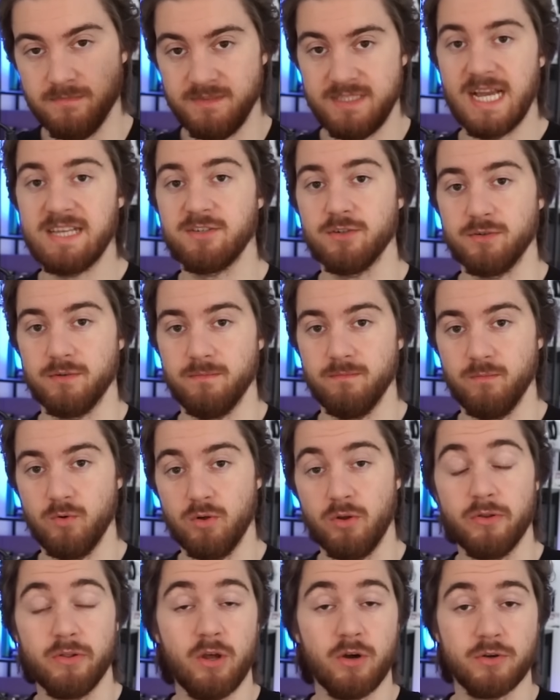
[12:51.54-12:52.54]
Desert
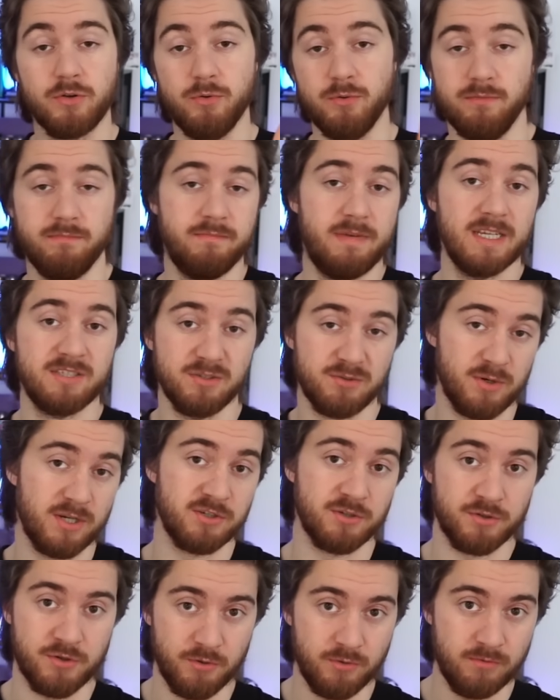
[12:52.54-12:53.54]
will unlock you Desert
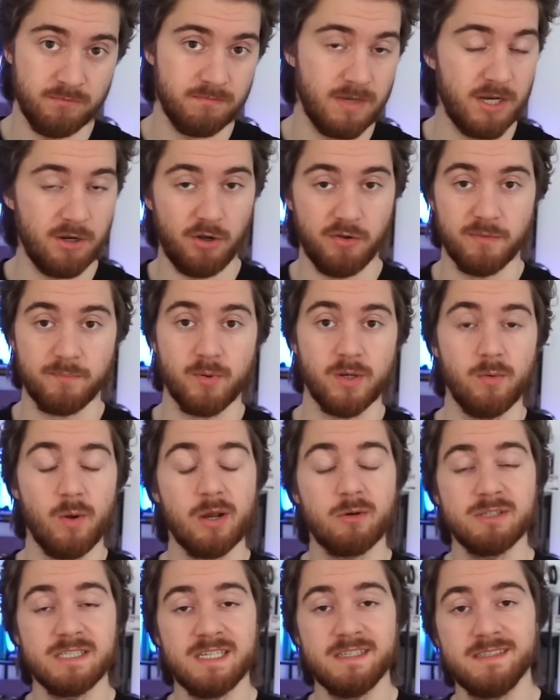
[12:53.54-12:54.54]
Treasure 2 and all the
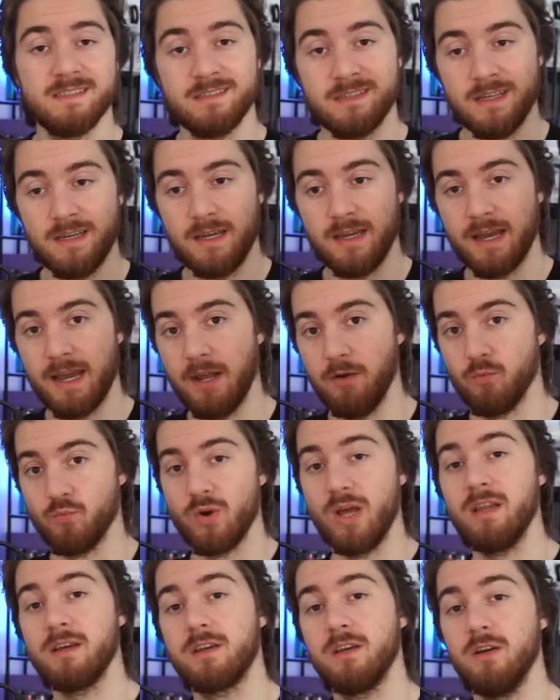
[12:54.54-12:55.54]
prerequisites, and
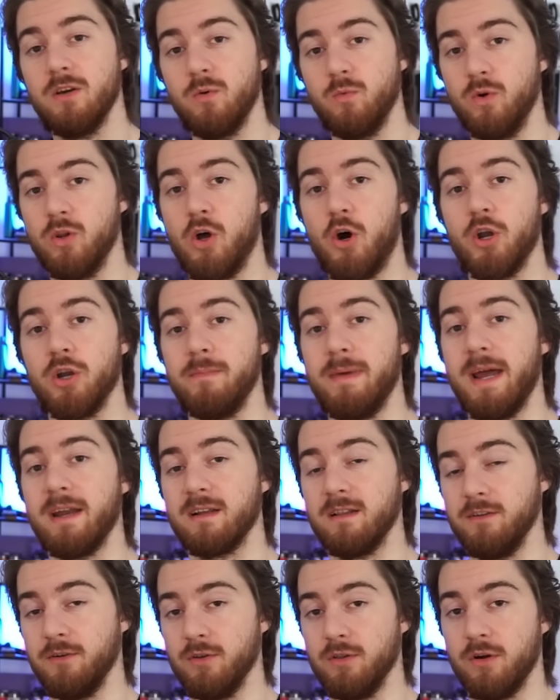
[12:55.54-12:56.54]
Relica will
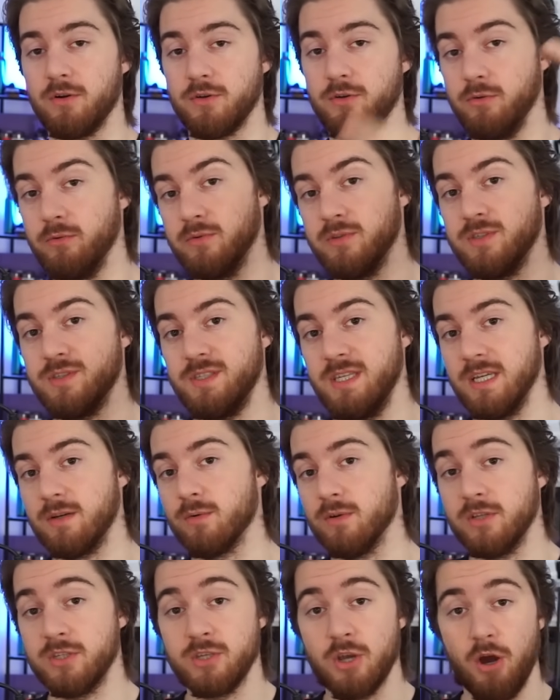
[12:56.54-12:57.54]
automatically unlock you
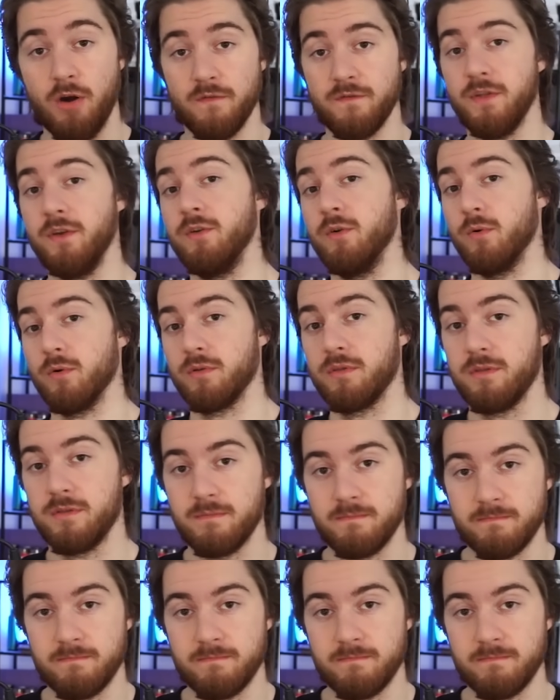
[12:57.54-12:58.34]
Secrets of the North